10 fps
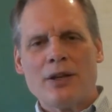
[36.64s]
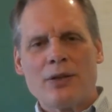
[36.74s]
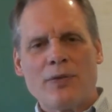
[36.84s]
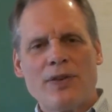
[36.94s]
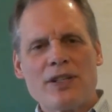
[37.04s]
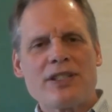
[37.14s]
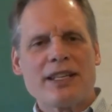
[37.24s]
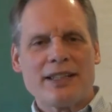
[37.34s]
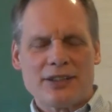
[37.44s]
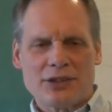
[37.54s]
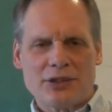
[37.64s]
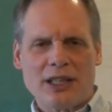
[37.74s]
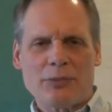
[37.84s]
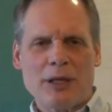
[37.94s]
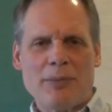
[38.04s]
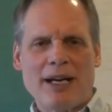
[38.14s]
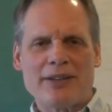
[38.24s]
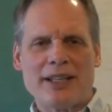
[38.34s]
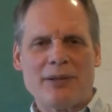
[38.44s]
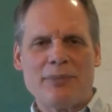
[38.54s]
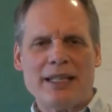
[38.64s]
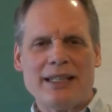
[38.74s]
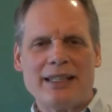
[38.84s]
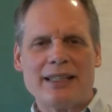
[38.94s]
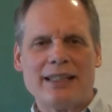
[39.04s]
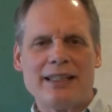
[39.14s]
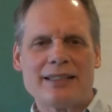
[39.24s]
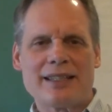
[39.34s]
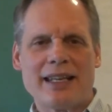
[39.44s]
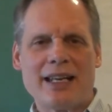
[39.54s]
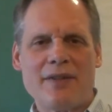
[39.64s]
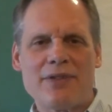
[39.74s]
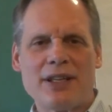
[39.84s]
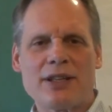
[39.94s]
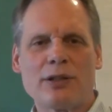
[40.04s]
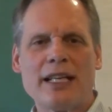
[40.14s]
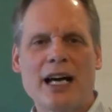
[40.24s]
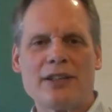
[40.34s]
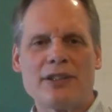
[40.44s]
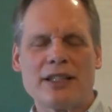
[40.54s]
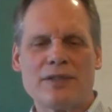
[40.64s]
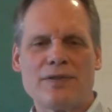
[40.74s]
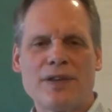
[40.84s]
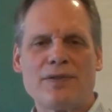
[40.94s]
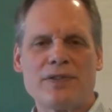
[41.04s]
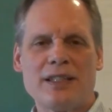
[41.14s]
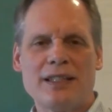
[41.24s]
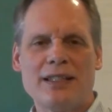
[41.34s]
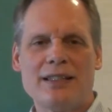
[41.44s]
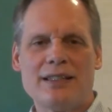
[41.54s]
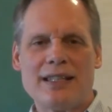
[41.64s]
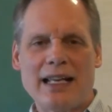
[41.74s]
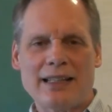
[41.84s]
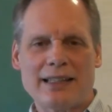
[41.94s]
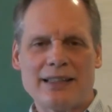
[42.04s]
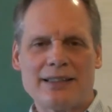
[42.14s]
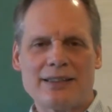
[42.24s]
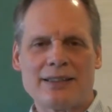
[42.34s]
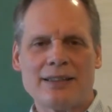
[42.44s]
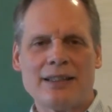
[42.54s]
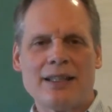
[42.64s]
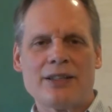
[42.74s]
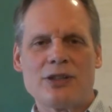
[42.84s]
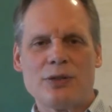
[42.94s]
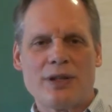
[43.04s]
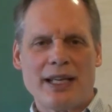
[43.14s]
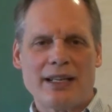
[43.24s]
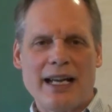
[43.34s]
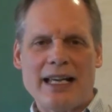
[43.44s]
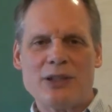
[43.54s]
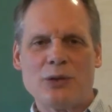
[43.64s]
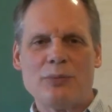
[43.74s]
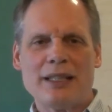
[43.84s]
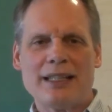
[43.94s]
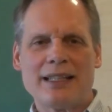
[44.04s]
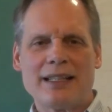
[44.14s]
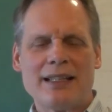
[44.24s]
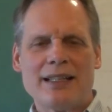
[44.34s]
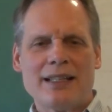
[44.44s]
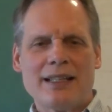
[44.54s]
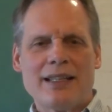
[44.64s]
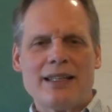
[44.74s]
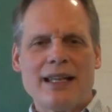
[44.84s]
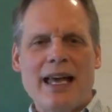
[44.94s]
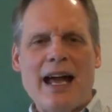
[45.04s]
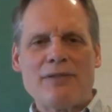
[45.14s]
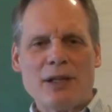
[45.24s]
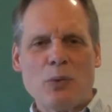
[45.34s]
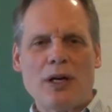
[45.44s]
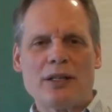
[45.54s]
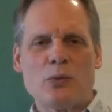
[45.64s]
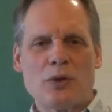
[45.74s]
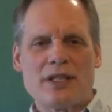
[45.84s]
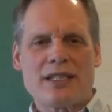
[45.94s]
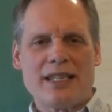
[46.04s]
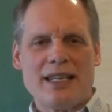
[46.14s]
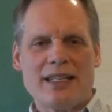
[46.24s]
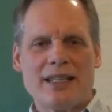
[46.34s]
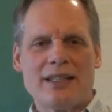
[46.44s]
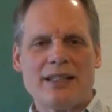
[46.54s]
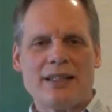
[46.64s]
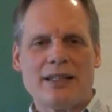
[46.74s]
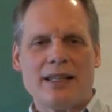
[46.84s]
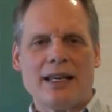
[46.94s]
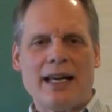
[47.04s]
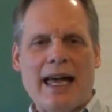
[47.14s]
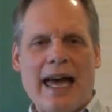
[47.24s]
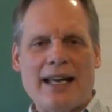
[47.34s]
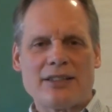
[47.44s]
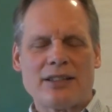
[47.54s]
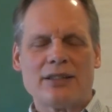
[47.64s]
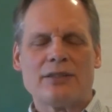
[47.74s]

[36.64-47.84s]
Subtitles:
The first thing that struck me about their meeting is that of the 350 delegates to their annual meeting, everyone was seated at